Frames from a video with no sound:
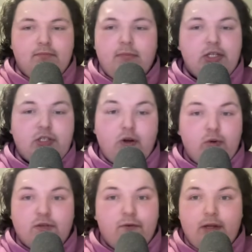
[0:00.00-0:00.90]
Minnesota
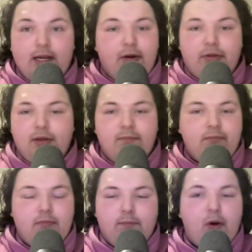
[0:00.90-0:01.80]
was fully healthy.
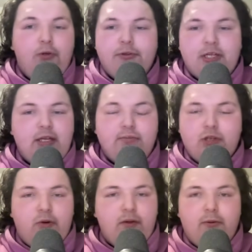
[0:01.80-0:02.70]
Both
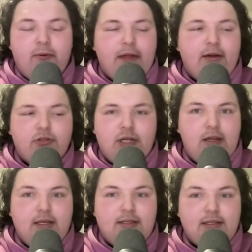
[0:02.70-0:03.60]
teams only were without G
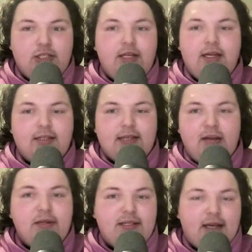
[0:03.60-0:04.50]
League
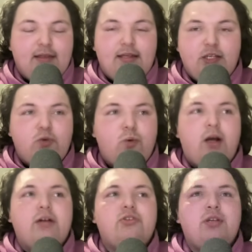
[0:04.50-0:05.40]
assignments. Like, this
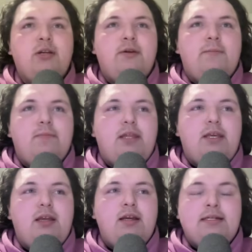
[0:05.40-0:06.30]
was
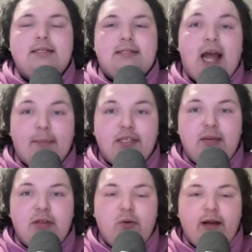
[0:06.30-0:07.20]
the top
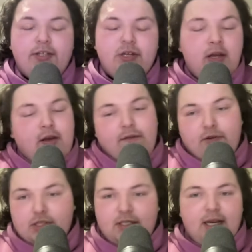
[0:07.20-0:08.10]
team in the West
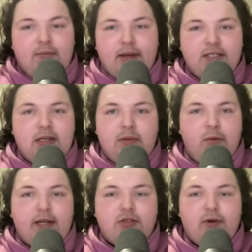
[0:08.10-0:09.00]
versus second-best team in the
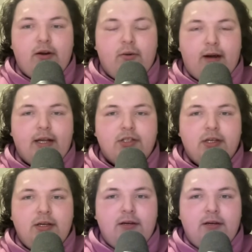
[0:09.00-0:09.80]
West record-wise.